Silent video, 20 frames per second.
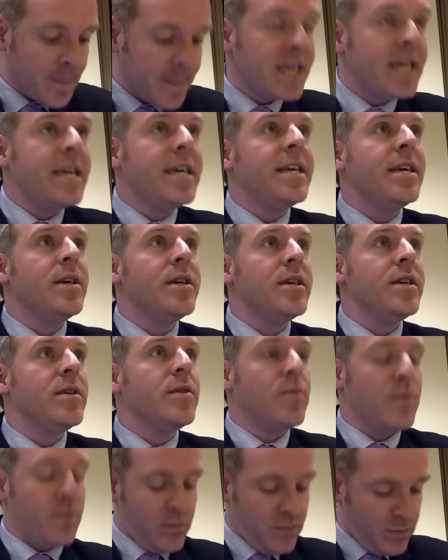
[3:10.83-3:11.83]

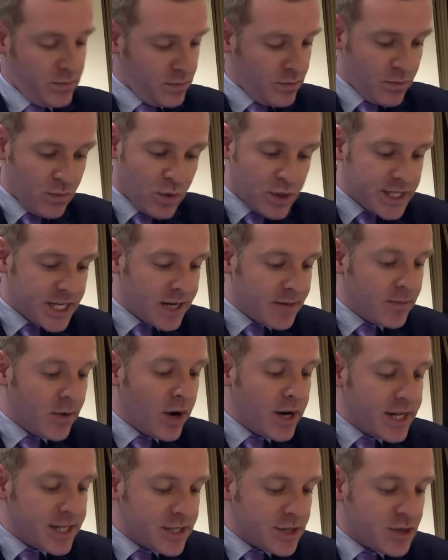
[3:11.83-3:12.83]
He was in a
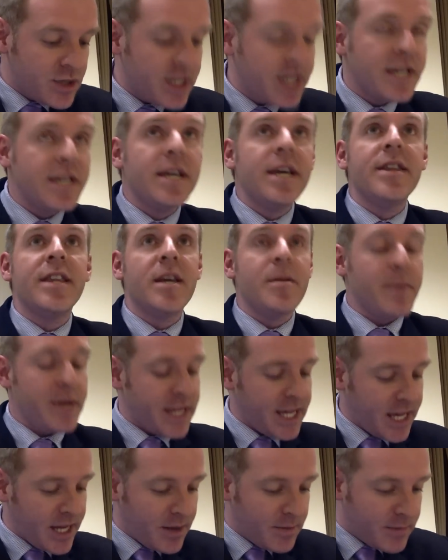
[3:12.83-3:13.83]
monastery, he then
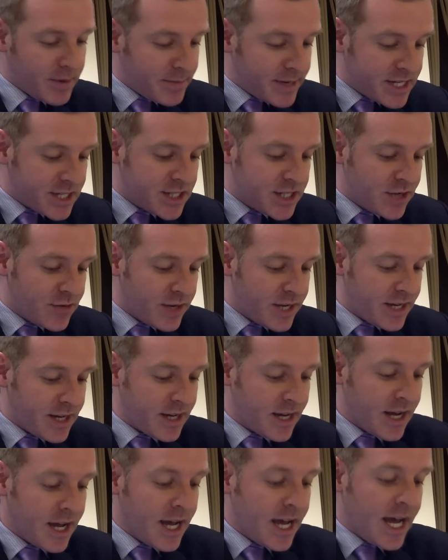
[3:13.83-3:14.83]
became a
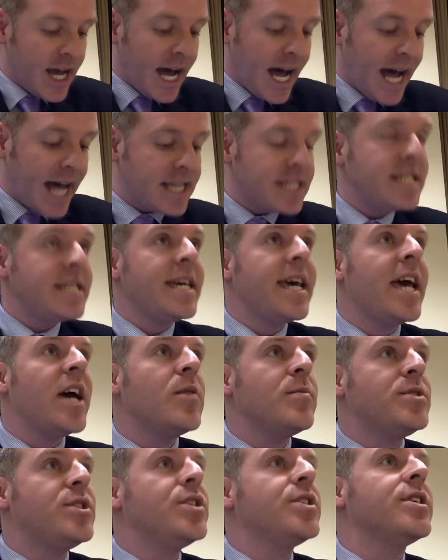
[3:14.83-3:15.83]
missionary, and he
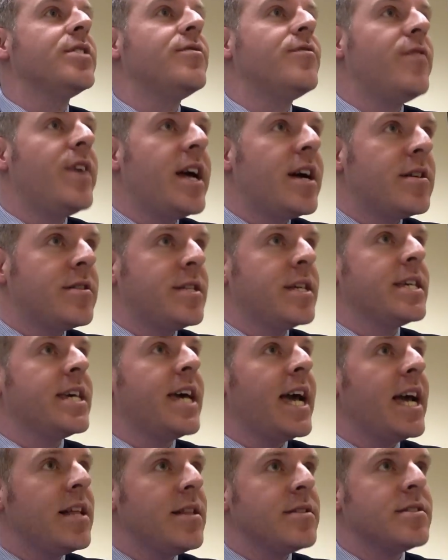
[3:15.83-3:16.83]
helped to convert the
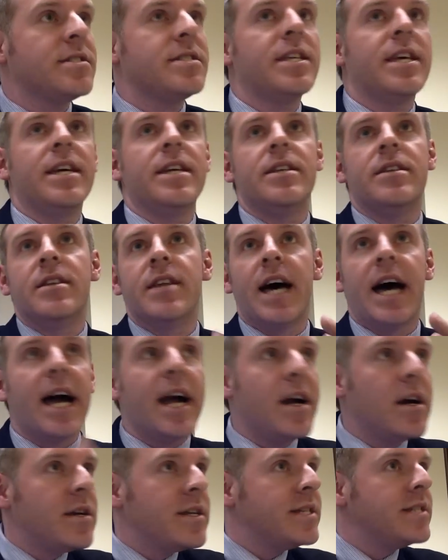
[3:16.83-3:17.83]
Celts in
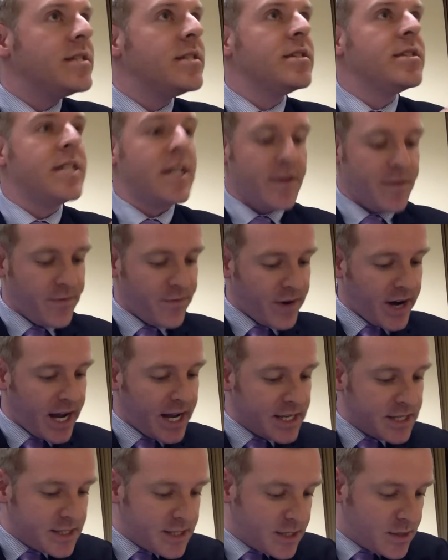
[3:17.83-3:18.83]
Ireland and
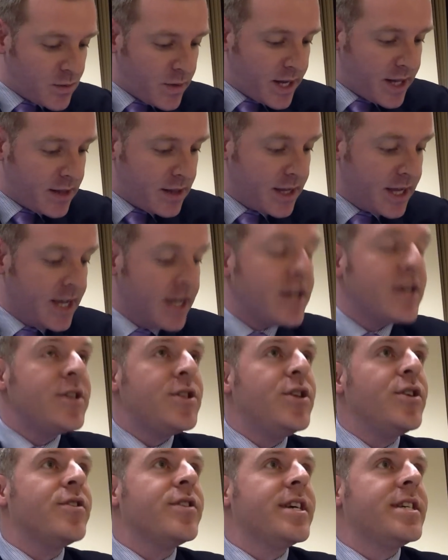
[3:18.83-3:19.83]
France as well
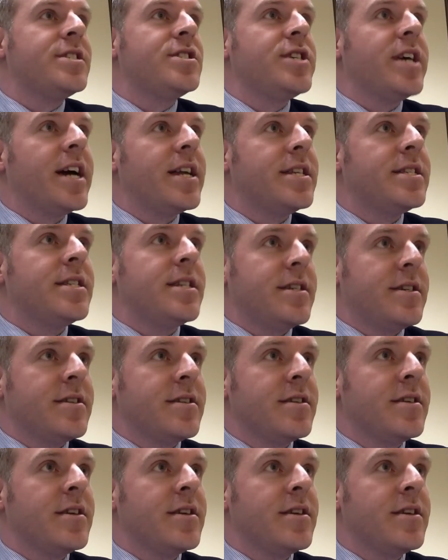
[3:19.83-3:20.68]
to Christianity.